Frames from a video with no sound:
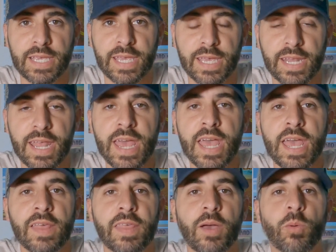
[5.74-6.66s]
kit
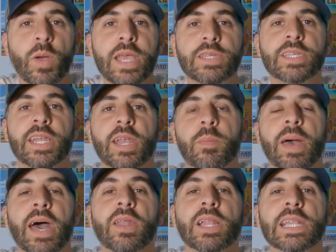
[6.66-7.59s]
that weighs in at
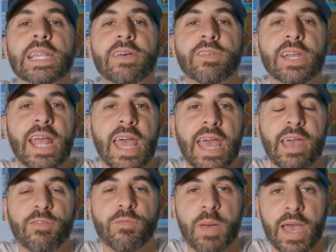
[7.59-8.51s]
about
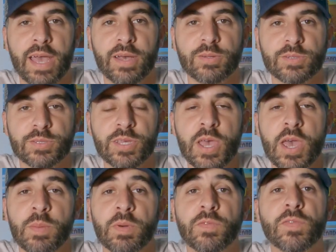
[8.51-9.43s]
11.5 pounds.
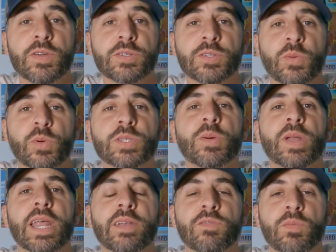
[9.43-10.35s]
But first, what's
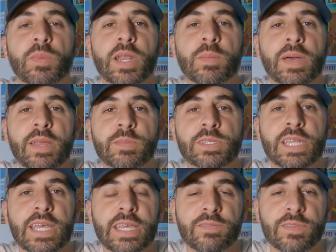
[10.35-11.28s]
going on, everybody? My name is
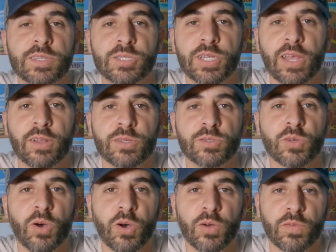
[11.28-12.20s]
Dave and this channel is
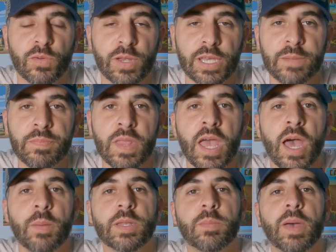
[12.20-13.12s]
Off Grid.
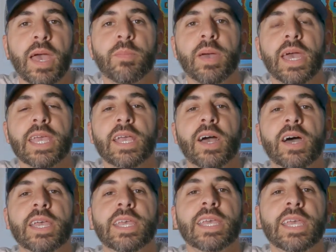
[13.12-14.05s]
I'm into backpacking,
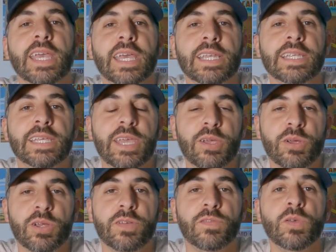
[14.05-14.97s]
hiking, and
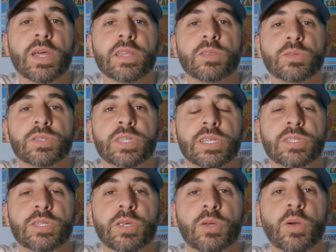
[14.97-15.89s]
gear. If you like those
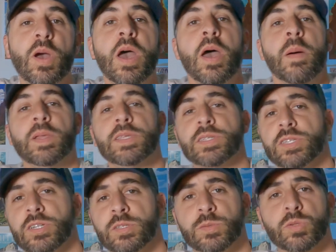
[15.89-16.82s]
things too, please
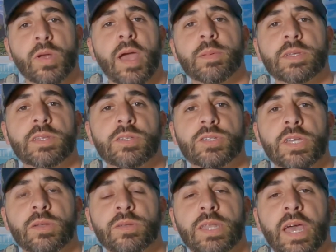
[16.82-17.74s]
consider subscribing to the
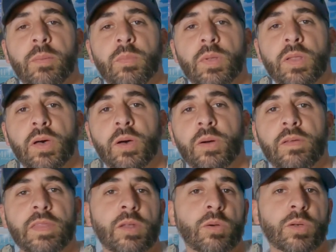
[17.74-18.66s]
channel down below
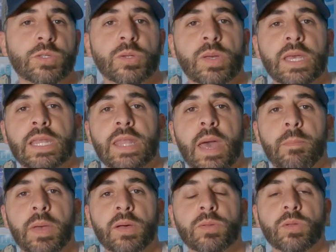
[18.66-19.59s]
and then also hitting
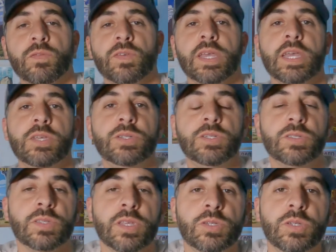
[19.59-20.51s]
that bell notification
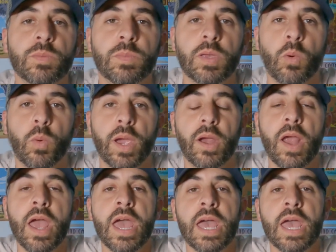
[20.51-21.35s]
so that you can be aware